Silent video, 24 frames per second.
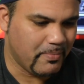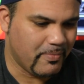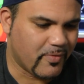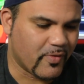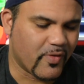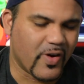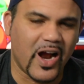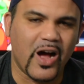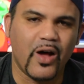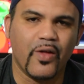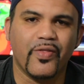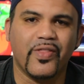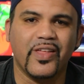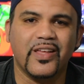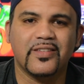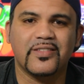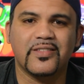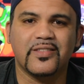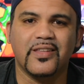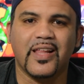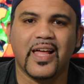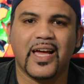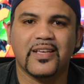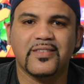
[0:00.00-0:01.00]
around
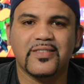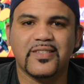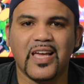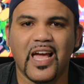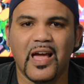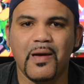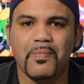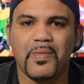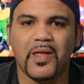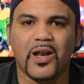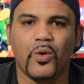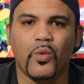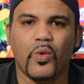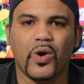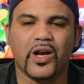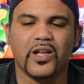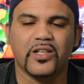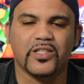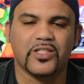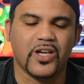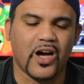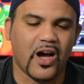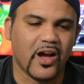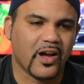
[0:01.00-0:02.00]
this next game that I
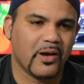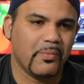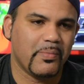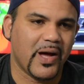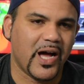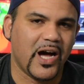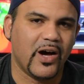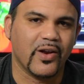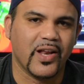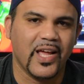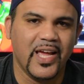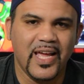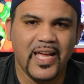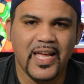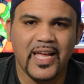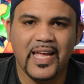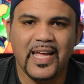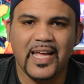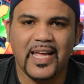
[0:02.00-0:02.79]
want to talk about.